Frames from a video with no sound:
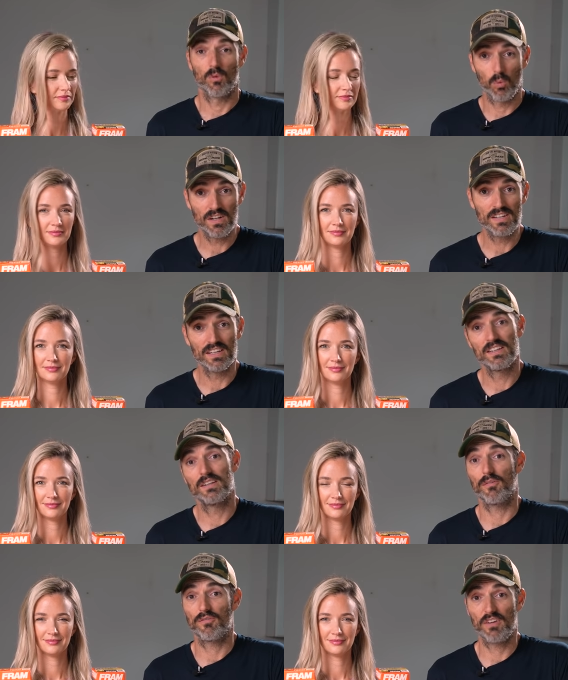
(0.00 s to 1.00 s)
Speaker 1: The one
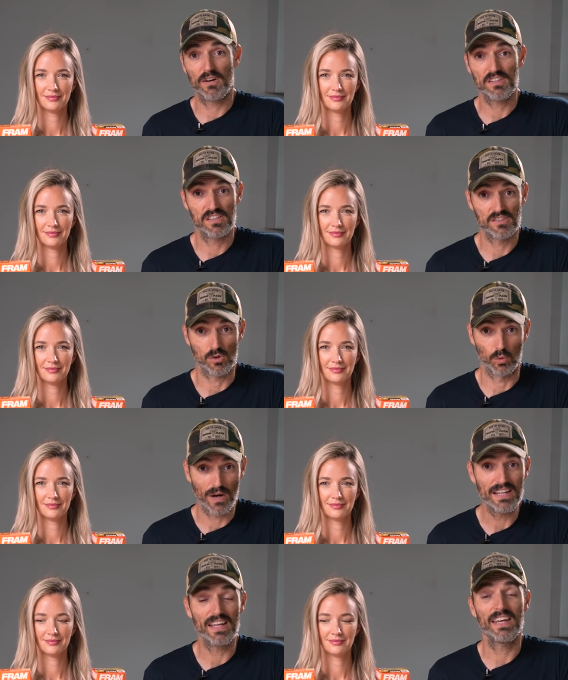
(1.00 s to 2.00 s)
in Ferris's
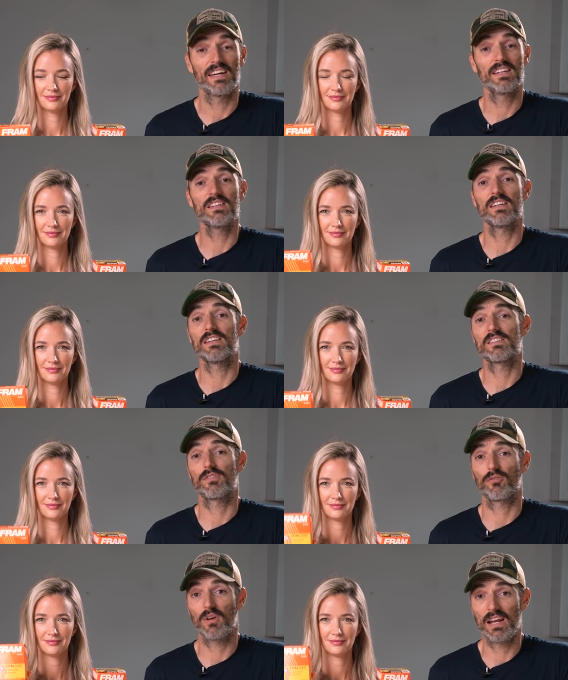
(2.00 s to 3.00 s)
right hand is
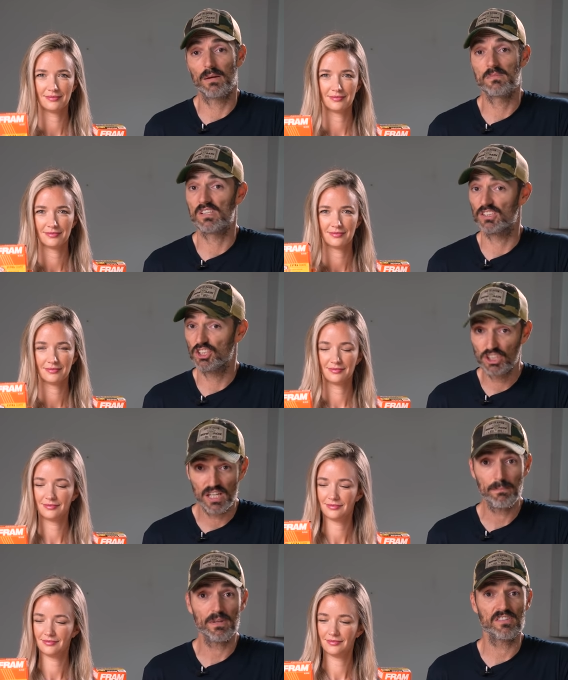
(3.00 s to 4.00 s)
Fram's
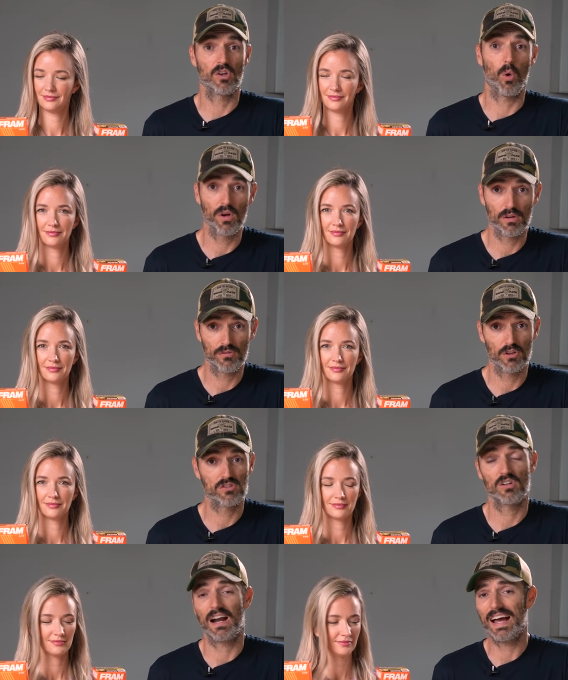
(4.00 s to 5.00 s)
cheapest oil
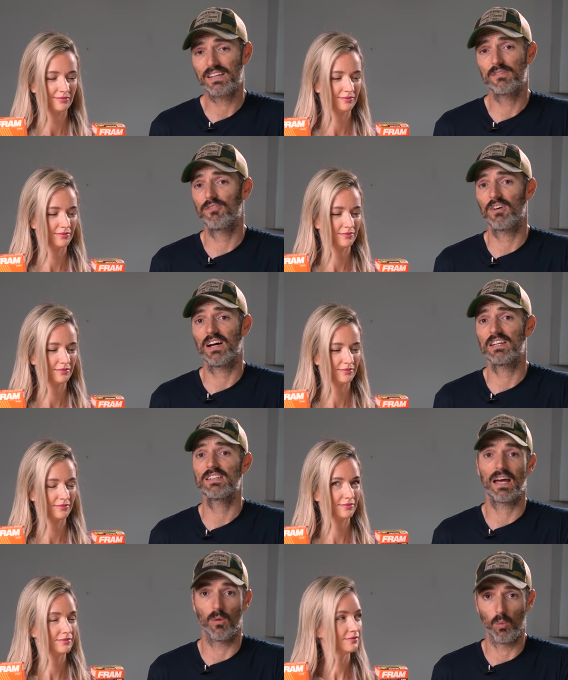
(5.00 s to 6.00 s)
filter I could find
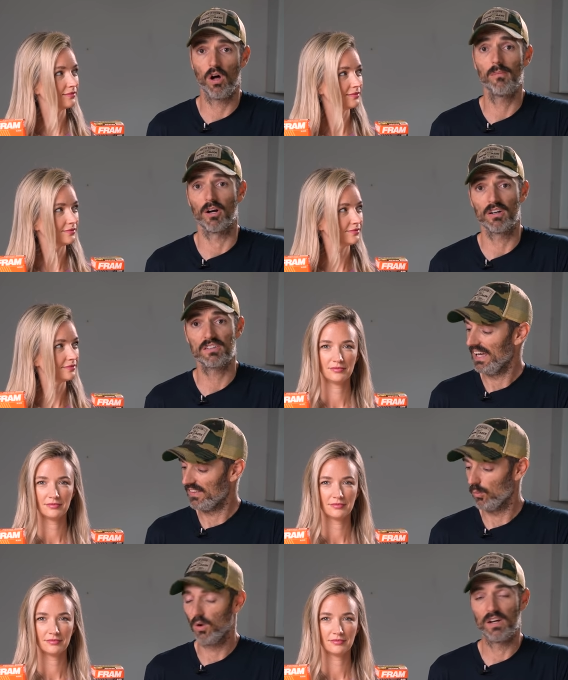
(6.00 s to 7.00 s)
at Walmart, and
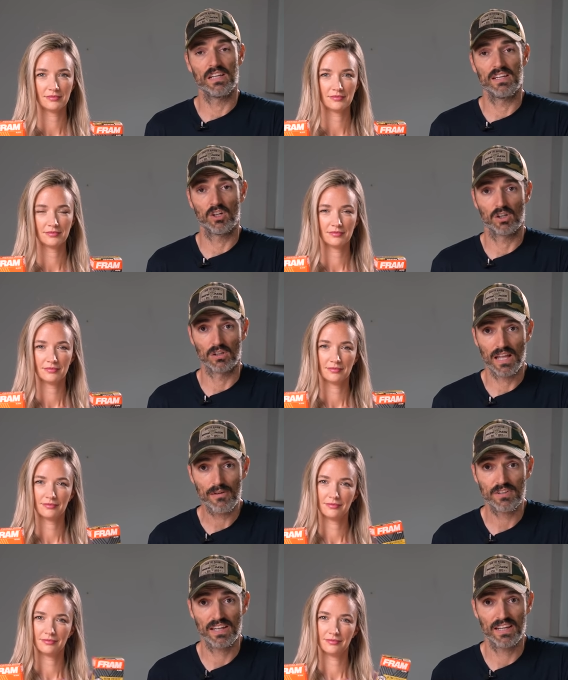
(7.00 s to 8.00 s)
the one in her
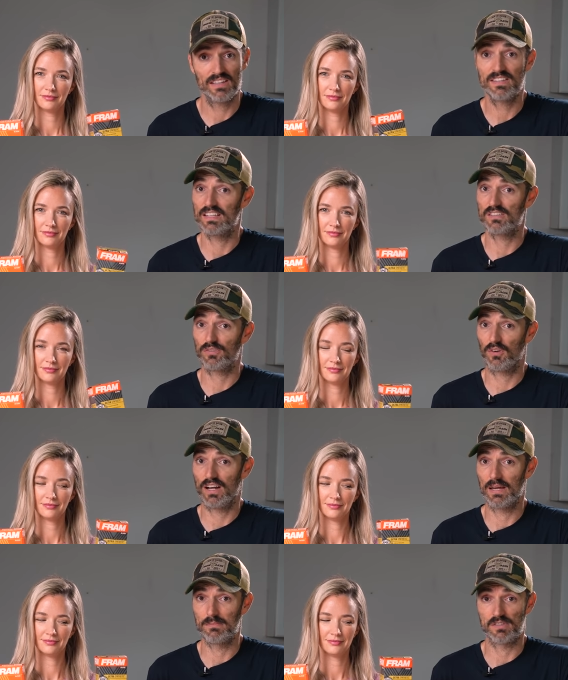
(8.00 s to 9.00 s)
left hand is
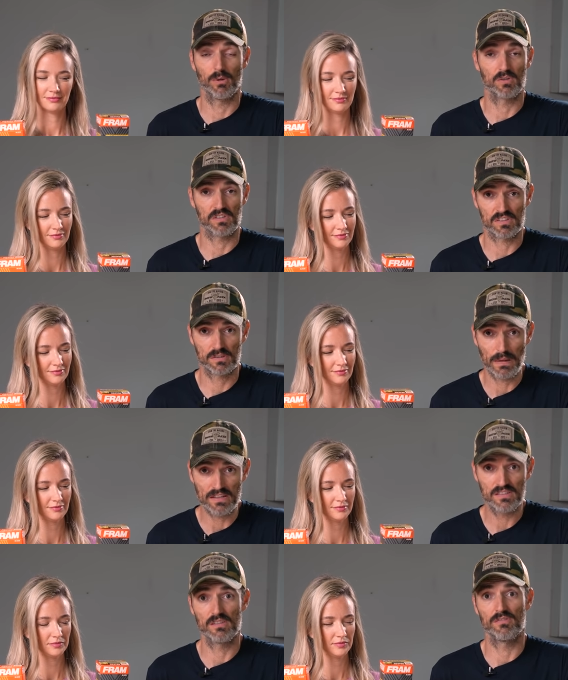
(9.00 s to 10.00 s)
Fram's most
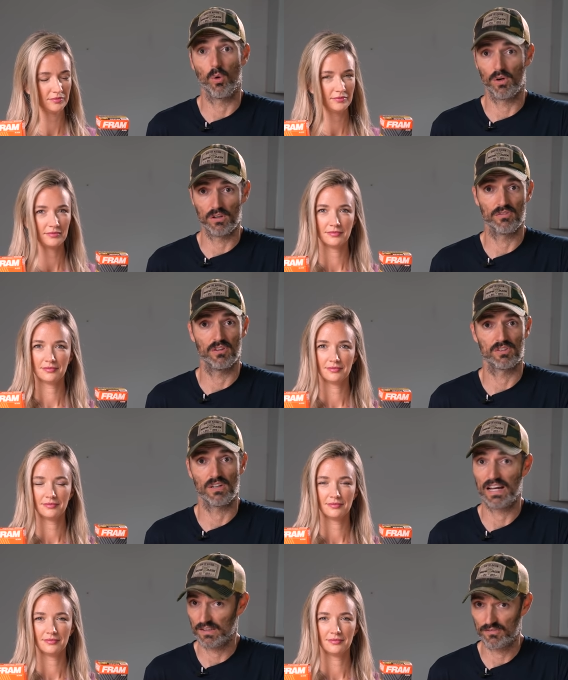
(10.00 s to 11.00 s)
expensive oil
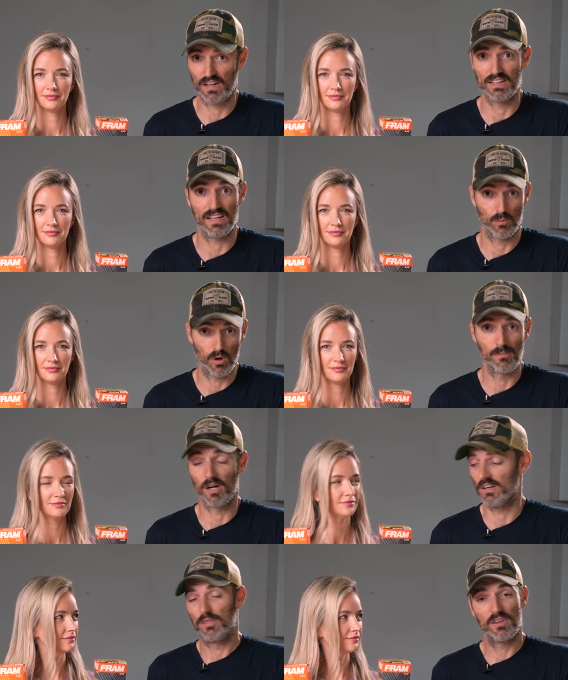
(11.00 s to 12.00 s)
filter I could find at
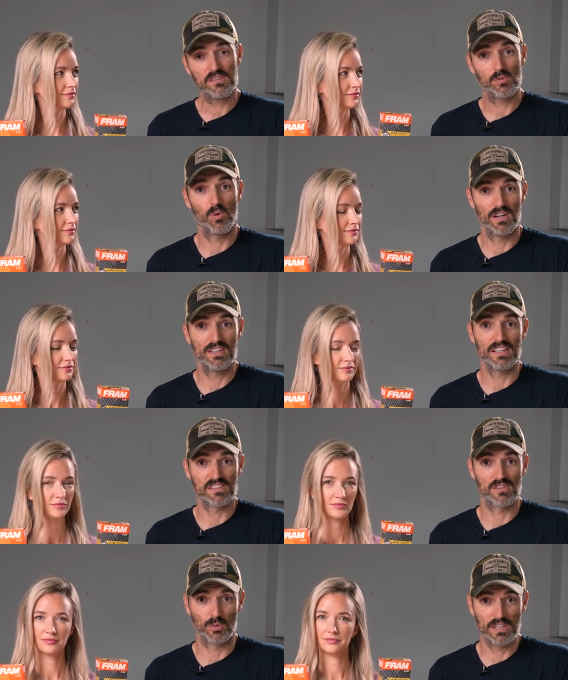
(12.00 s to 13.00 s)
Walmart. This one
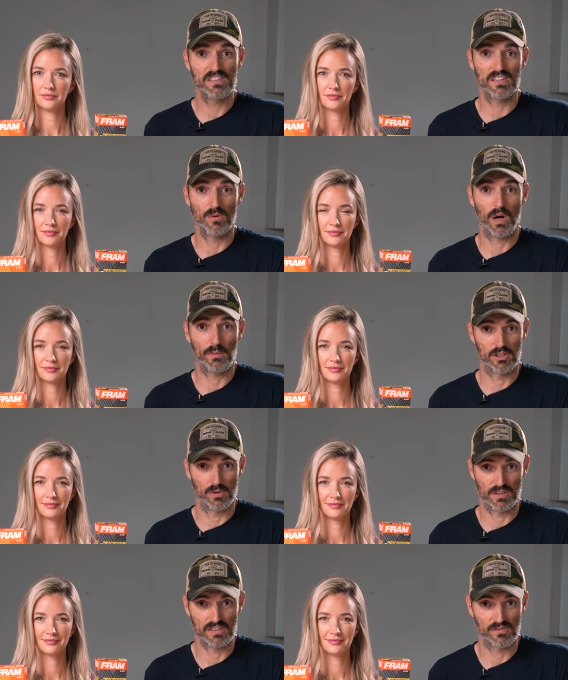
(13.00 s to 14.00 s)
is the reason why we're
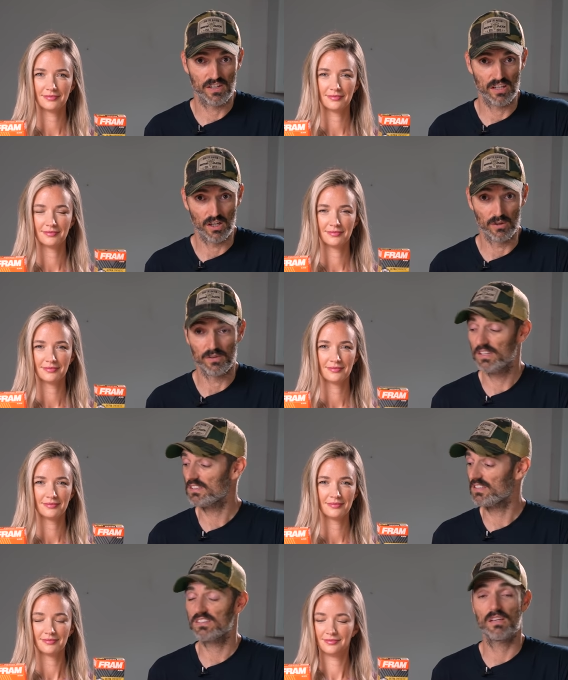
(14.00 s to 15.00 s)
doing this video.
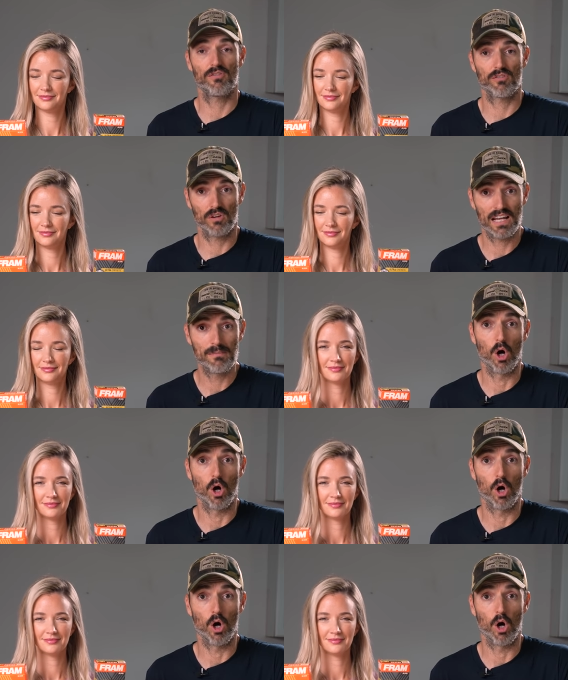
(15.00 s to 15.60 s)
This is the Fram